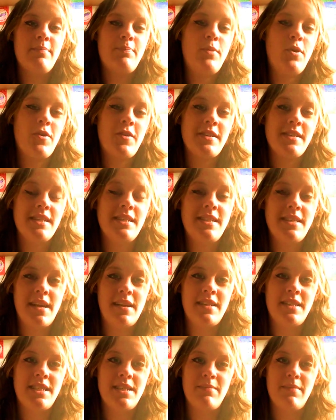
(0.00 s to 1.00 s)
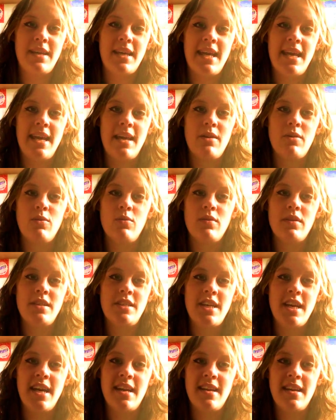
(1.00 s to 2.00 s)
Boris has done something, he'll
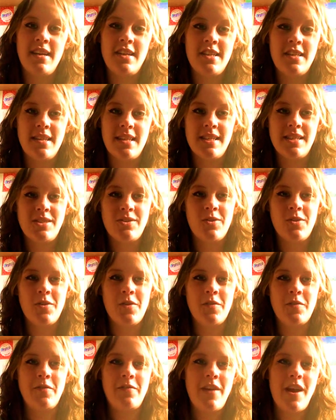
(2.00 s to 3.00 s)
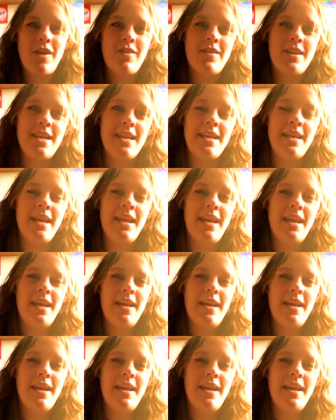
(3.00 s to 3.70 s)
turn into this sort of very